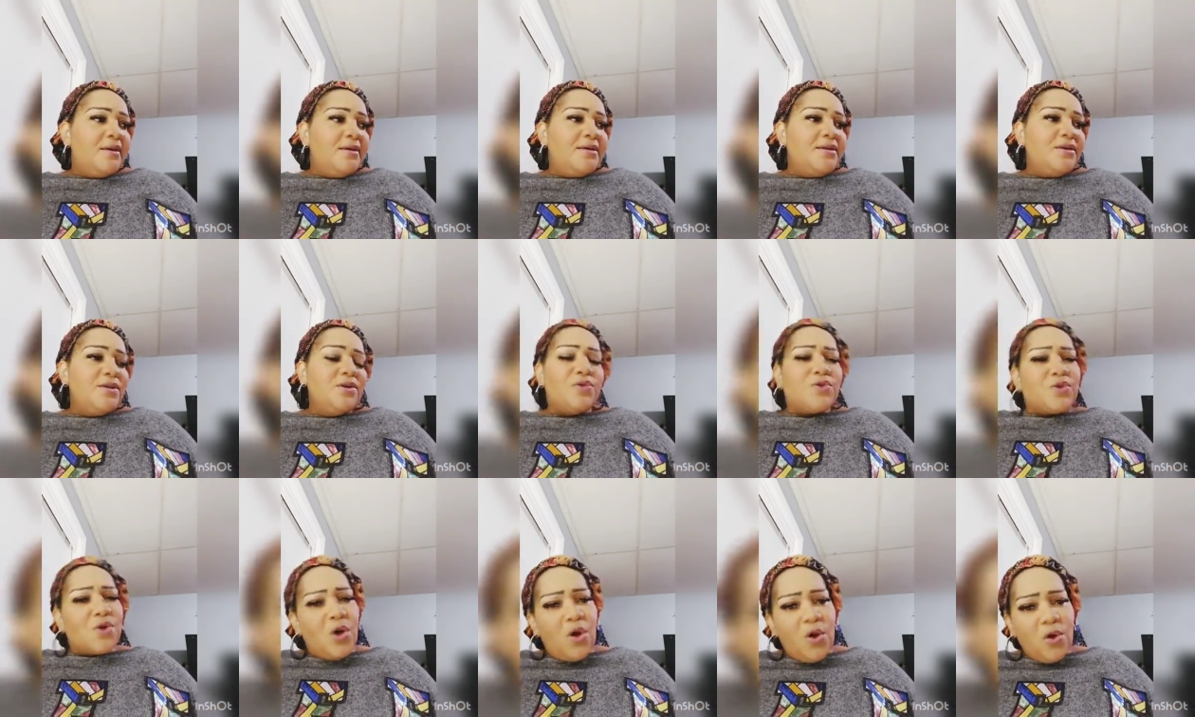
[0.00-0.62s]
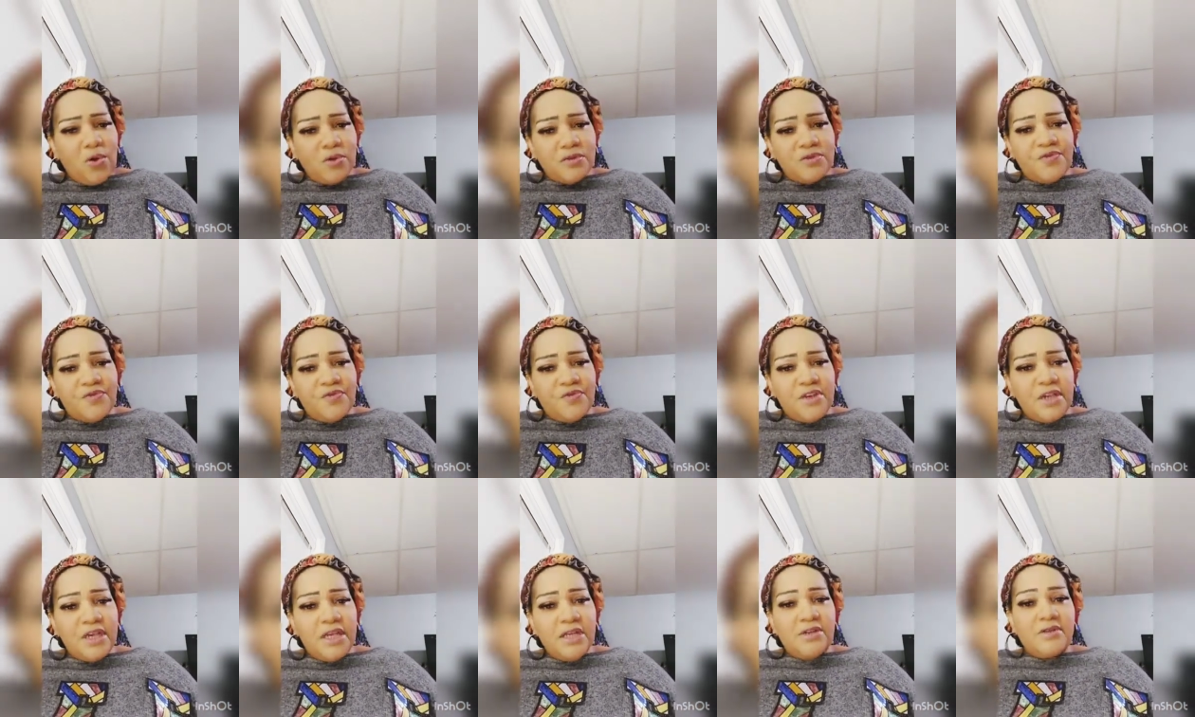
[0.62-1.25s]
you know, the cold
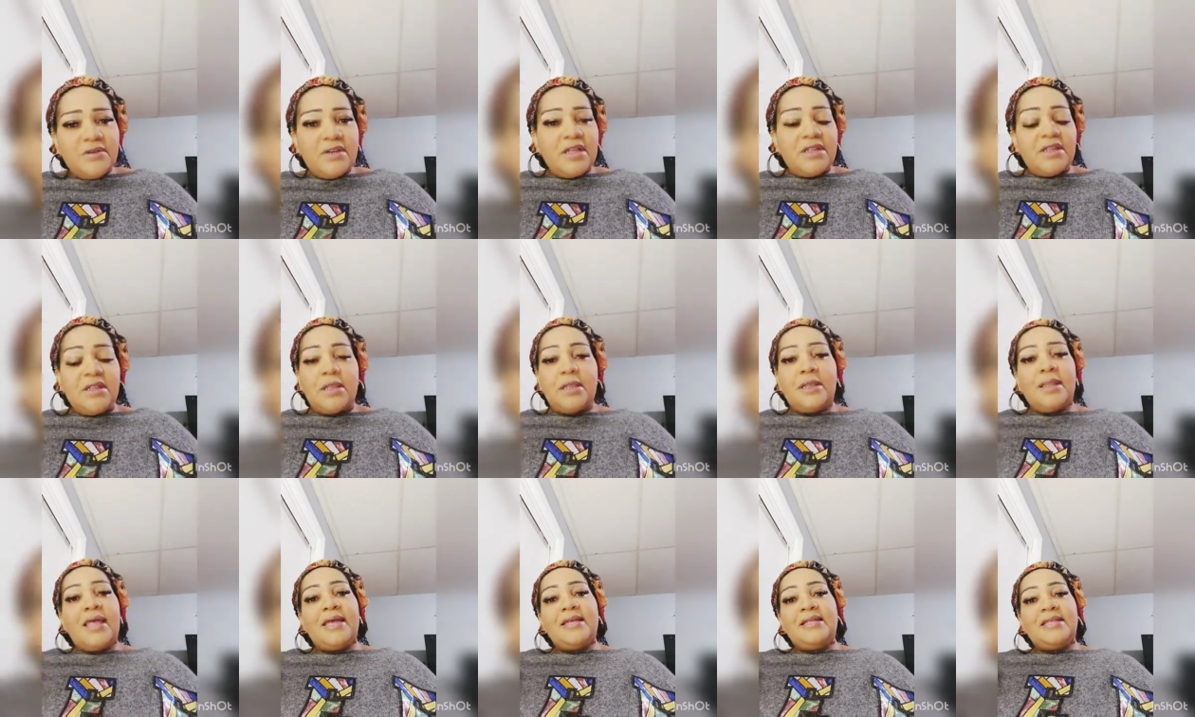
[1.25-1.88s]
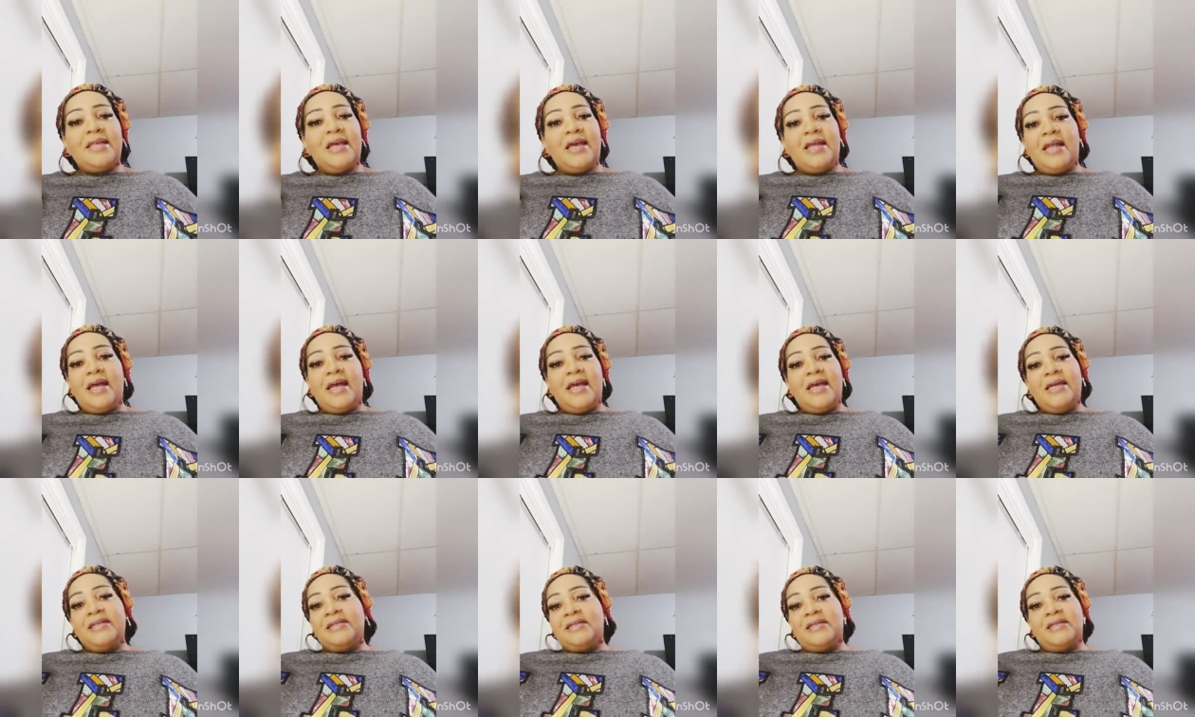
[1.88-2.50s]
feet or nothing like that.
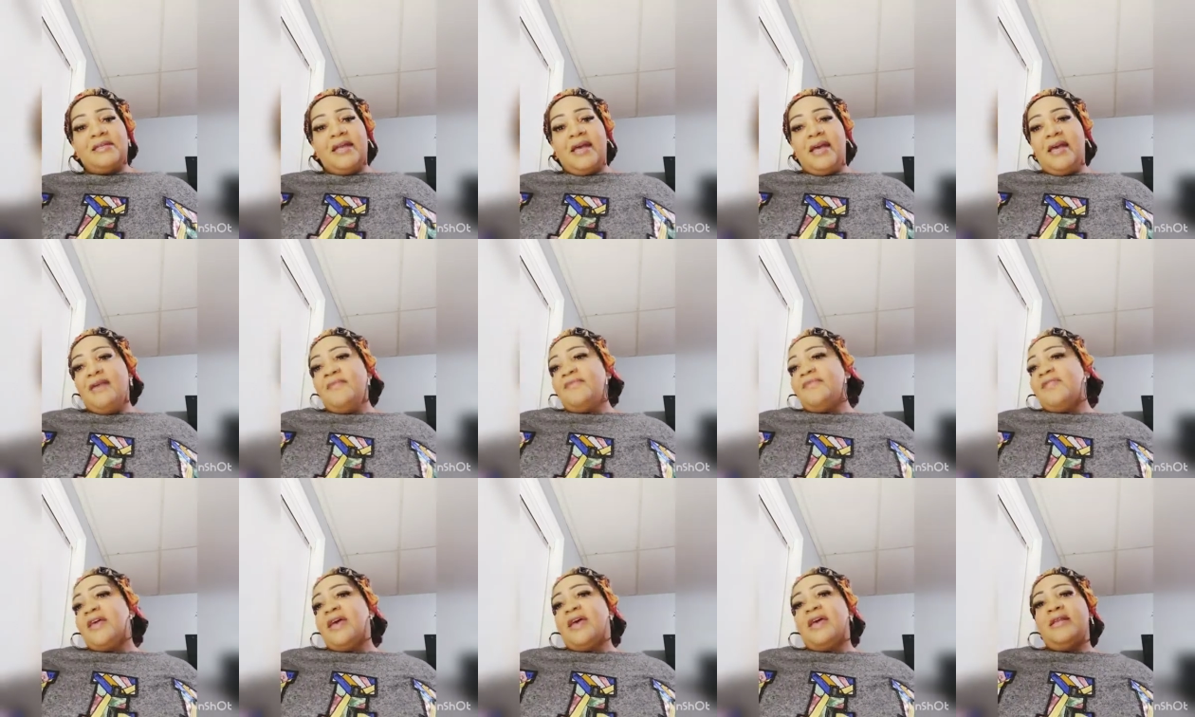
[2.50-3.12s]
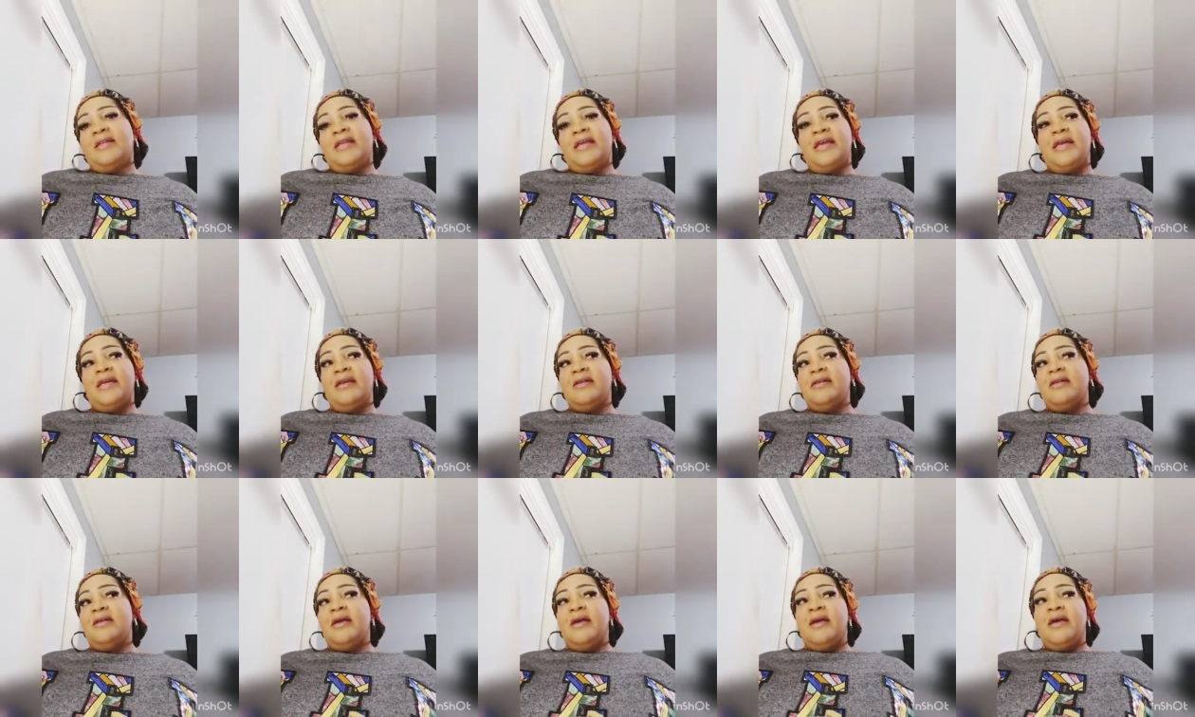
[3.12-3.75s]
I, I didn't have that,
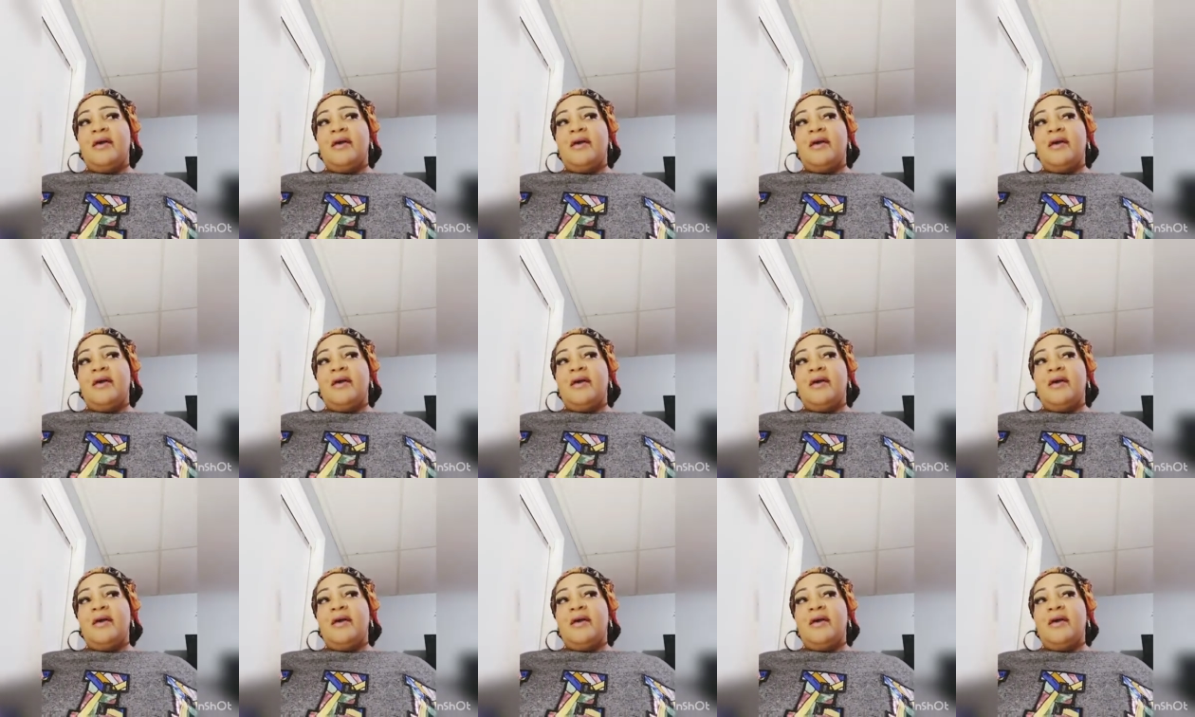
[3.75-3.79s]
and